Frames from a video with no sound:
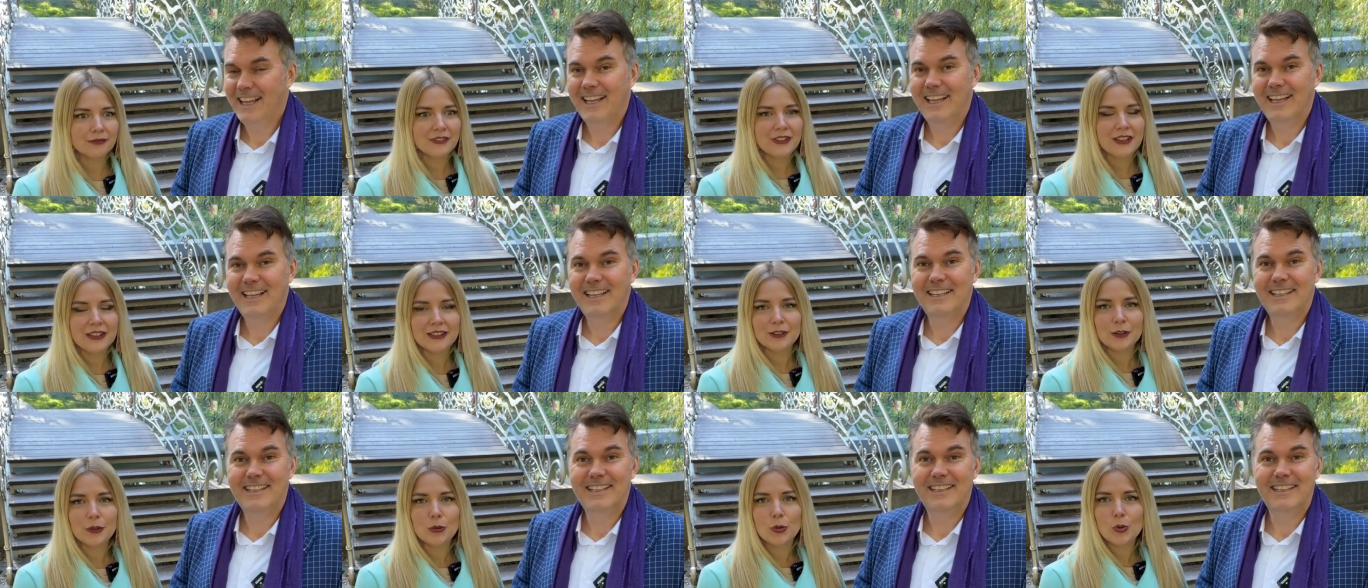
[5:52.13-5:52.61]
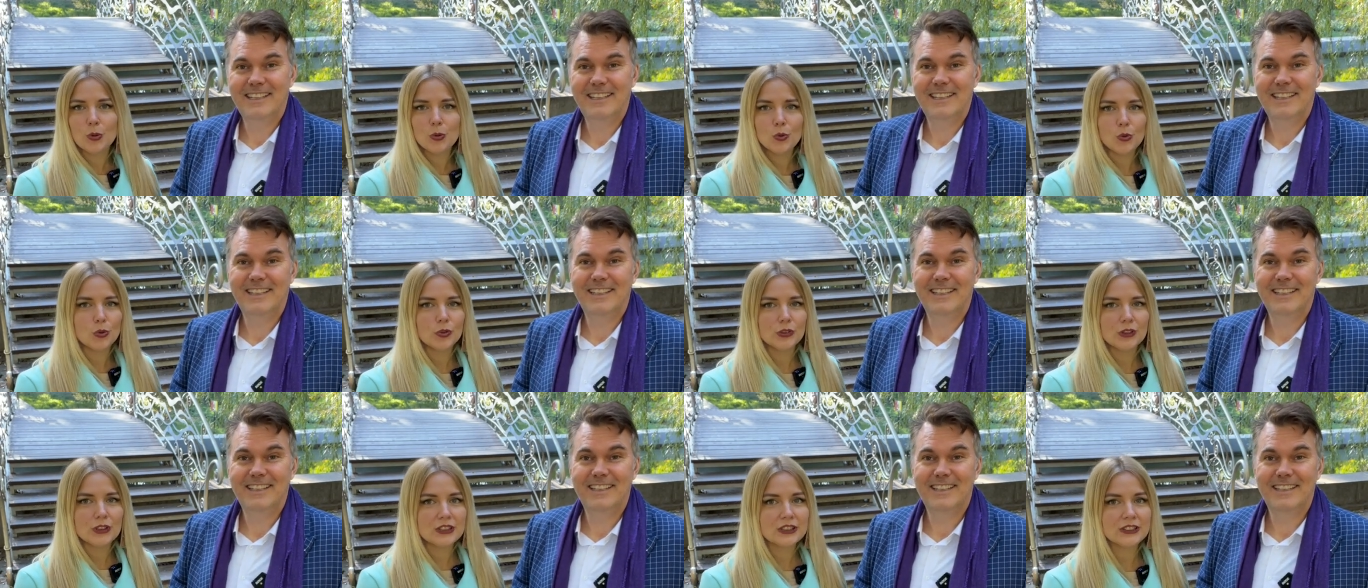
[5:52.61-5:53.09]
Speaker 1: then
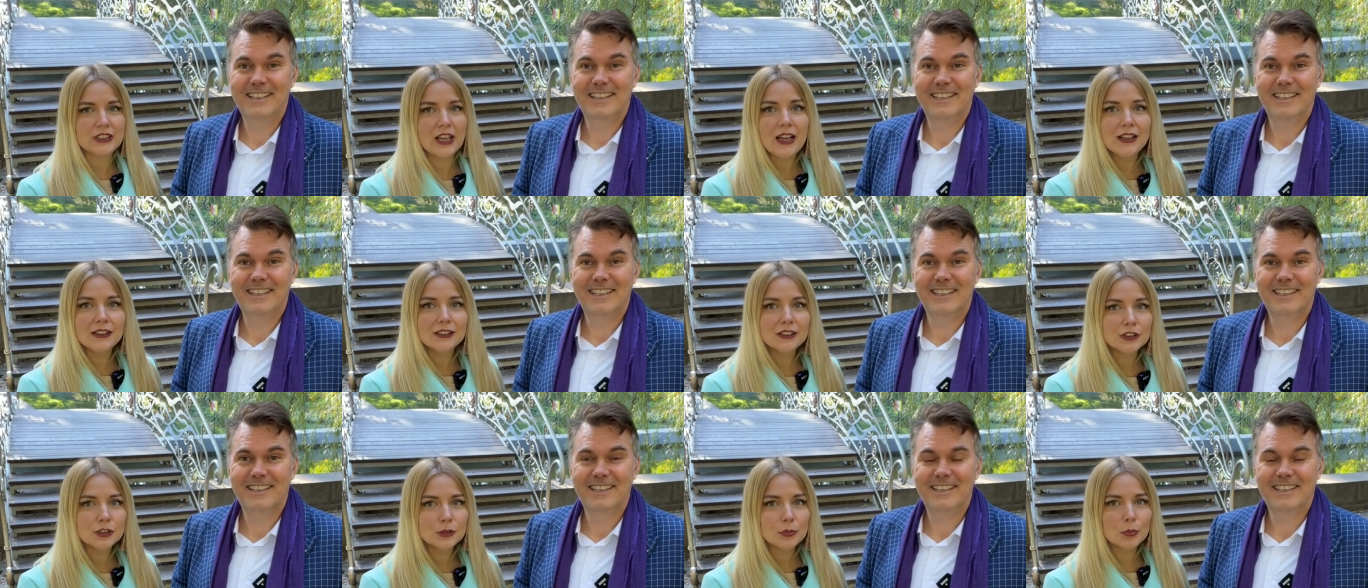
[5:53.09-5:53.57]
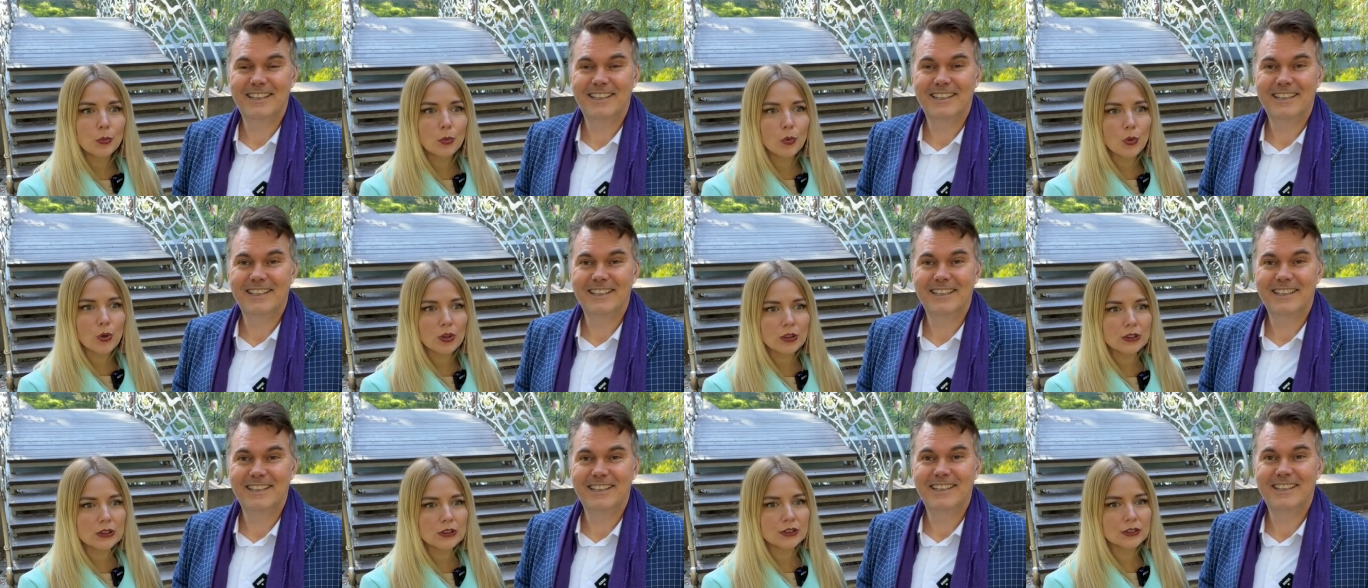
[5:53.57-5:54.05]
go on a silent
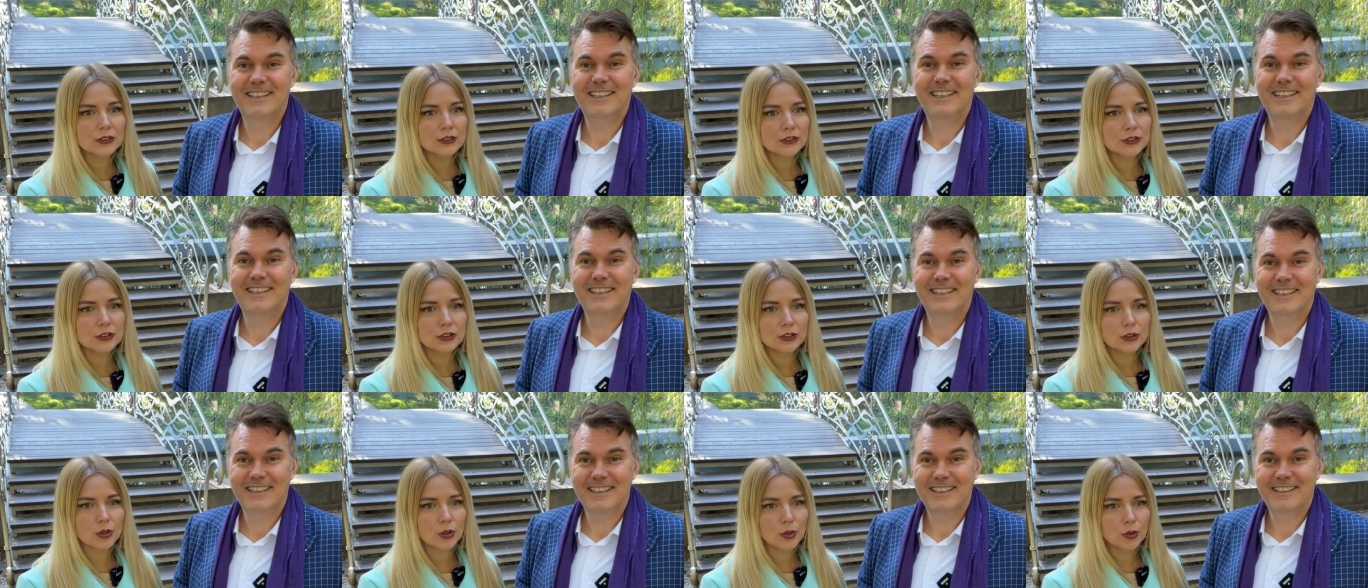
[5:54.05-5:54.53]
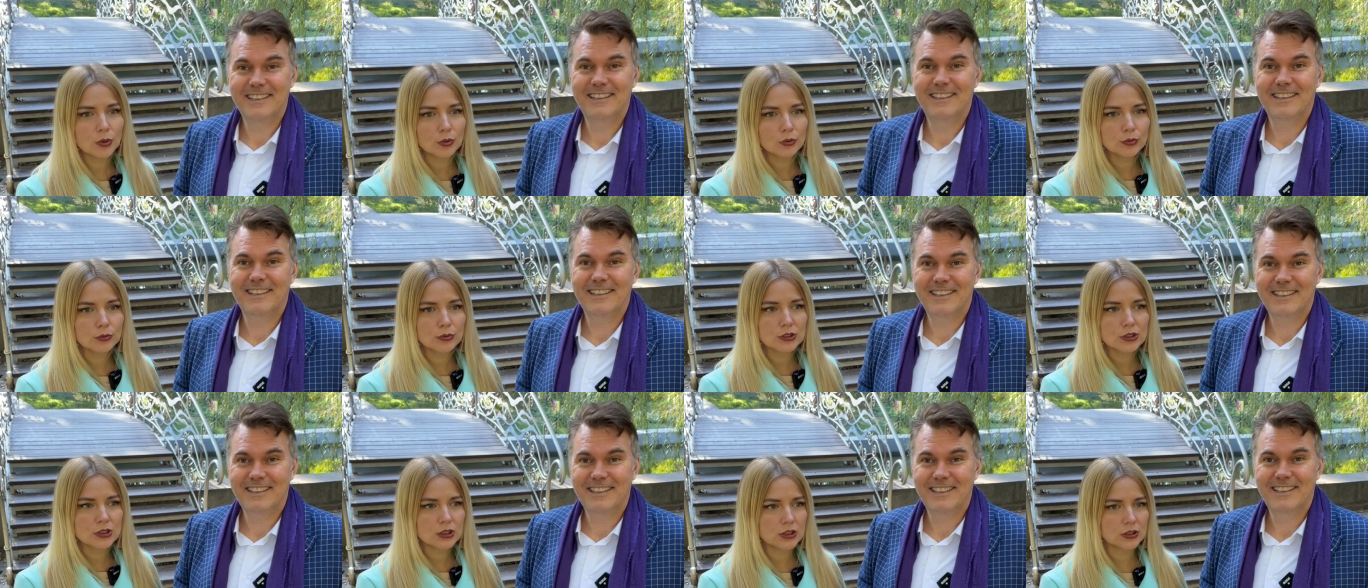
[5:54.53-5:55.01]
mode, you know,
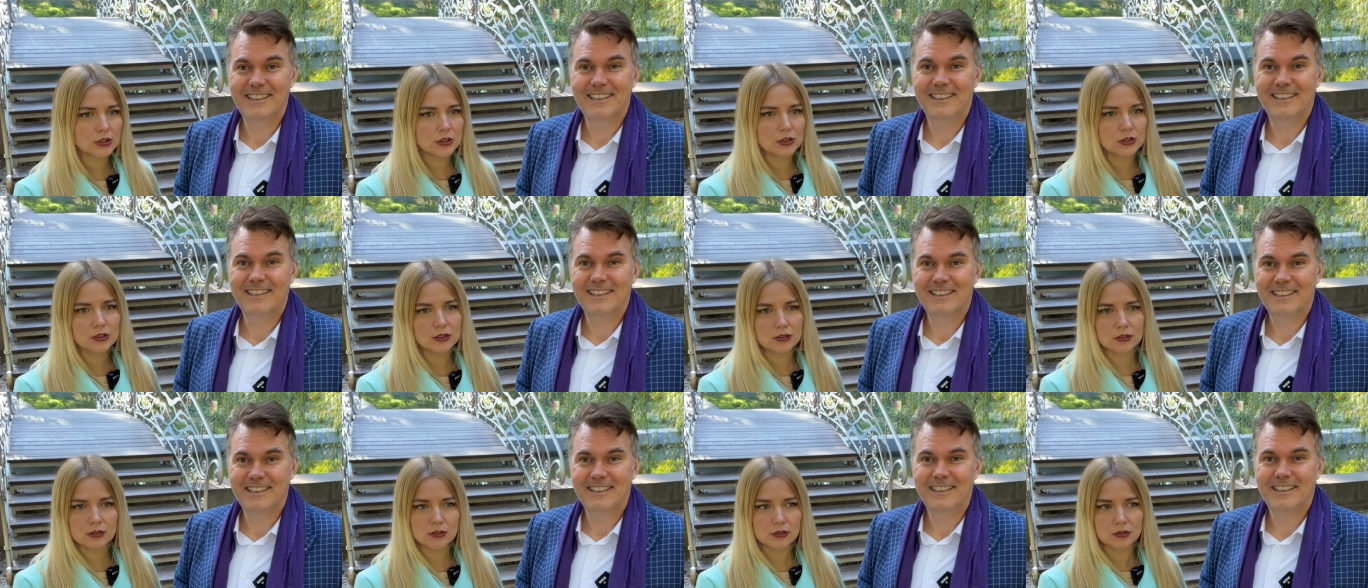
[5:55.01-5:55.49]
just,